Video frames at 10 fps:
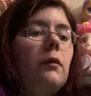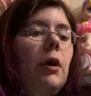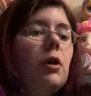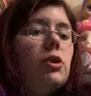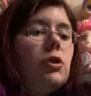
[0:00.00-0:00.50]

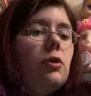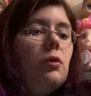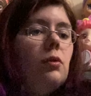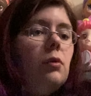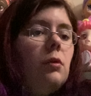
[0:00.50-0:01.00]

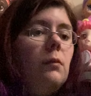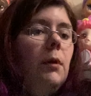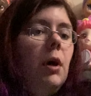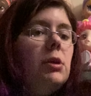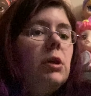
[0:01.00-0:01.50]

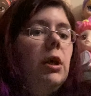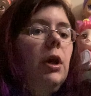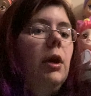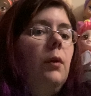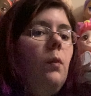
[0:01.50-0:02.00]

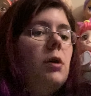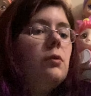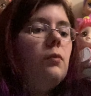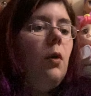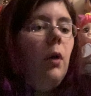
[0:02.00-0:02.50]
he
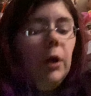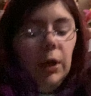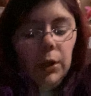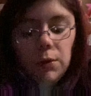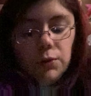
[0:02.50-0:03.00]
wasn't
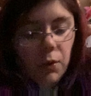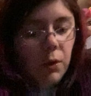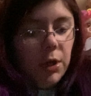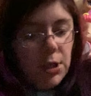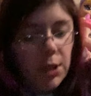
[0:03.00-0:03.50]
recording, and he wasn't
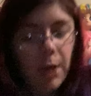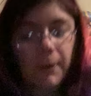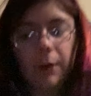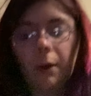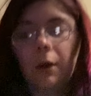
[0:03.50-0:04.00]
recording the second
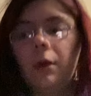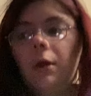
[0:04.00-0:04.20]
time either.